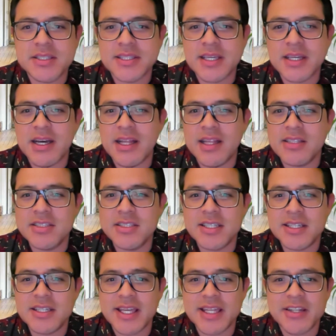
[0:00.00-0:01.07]
in
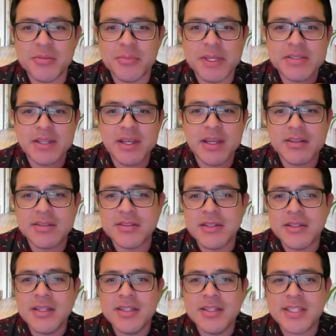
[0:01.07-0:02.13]
psychology, getting their mental health
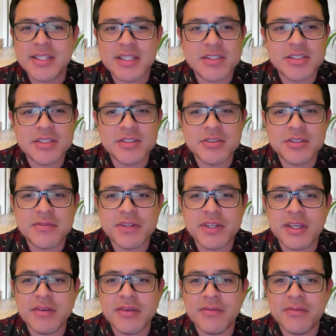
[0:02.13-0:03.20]
technician
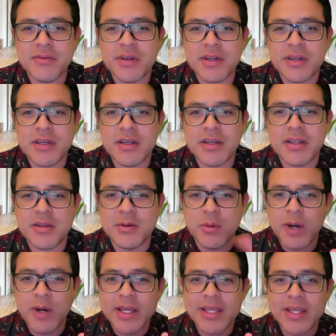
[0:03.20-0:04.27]
certificate in
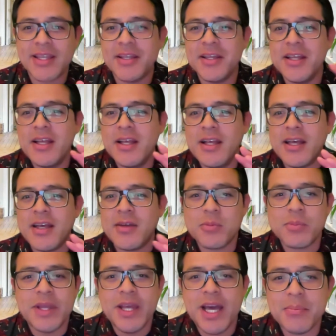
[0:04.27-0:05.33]
Hawaii, and would
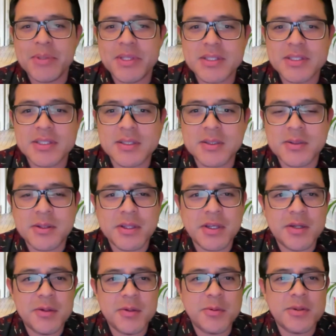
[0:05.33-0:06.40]
be happy
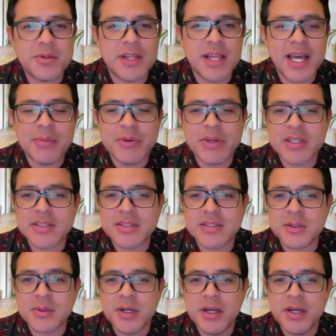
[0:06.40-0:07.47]
to, collaborate.
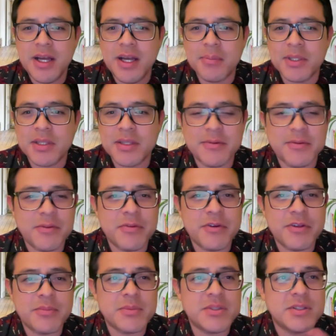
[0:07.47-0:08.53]
So I'm gonna
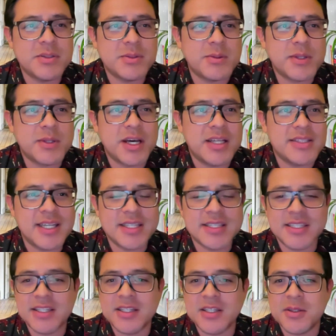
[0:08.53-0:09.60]
refer them to
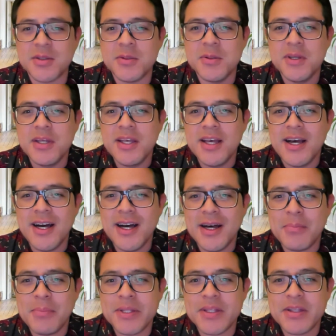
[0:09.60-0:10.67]
contacting you.
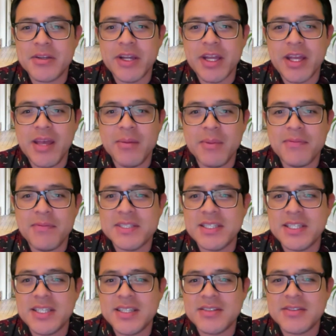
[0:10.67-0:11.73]
But their
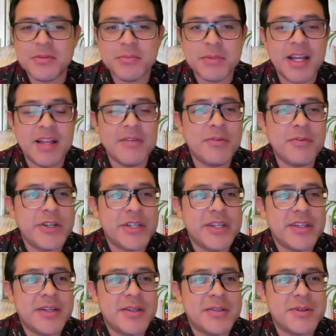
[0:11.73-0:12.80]
MFT is from California
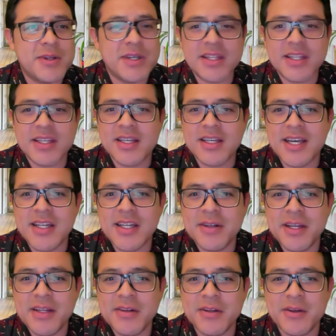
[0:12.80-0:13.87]
though, so I think I
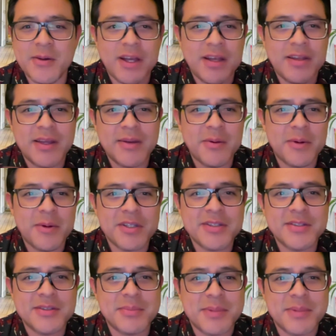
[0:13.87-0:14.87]
don't know how that works,